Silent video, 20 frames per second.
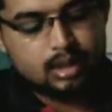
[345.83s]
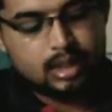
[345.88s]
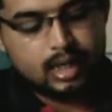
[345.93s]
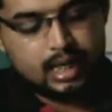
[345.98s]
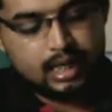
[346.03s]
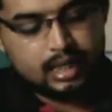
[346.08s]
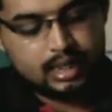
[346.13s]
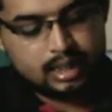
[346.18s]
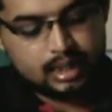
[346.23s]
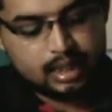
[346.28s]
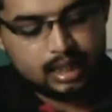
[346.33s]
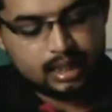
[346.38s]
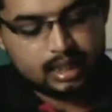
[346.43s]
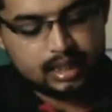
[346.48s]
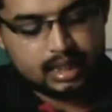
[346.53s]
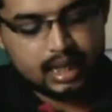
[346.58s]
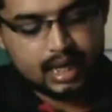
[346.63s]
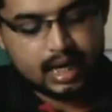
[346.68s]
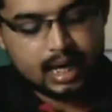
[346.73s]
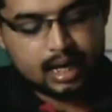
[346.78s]
A
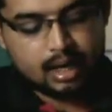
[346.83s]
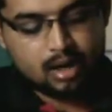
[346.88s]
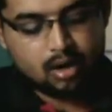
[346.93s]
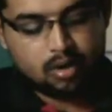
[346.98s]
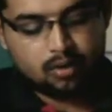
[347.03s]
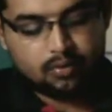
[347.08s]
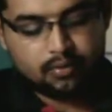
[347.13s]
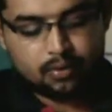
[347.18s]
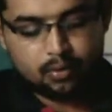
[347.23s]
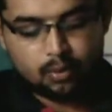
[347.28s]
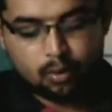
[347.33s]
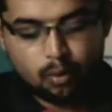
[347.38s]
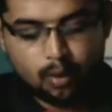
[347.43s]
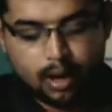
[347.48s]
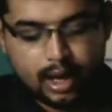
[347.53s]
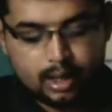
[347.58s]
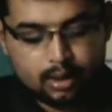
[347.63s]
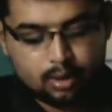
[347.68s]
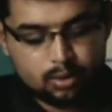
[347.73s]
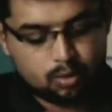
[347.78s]
thick layer of
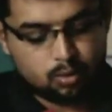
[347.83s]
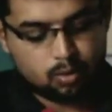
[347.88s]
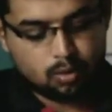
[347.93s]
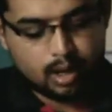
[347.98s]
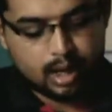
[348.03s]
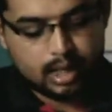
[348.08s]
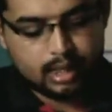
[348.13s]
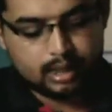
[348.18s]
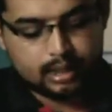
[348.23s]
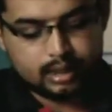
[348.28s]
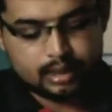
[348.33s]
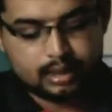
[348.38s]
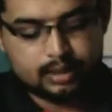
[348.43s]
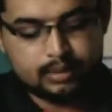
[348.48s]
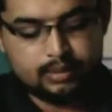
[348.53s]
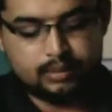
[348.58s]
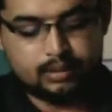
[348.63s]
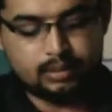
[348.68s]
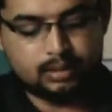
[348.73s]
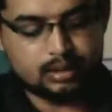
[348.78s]
white
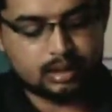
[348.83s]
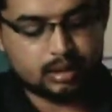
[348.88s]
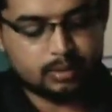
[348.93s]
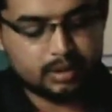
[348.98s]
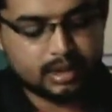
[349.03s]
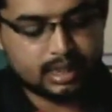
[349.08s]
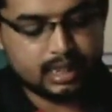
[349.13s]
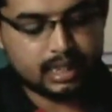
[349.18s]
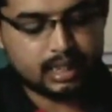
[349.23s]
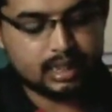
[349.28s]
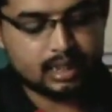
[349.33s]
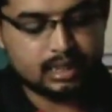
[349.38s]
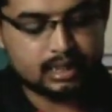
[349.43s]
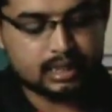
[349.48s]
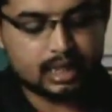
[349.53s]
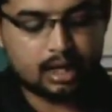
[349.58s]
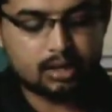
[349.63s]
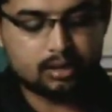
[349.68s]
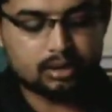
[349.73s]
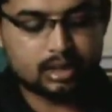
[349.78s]
immediately
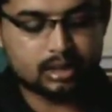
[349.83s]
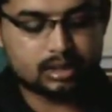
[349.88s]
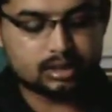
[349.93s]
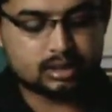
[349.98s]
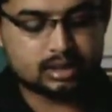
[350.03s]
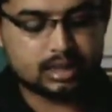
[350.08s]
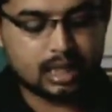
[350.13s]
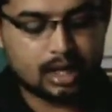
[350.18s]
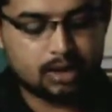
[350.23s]
surrounds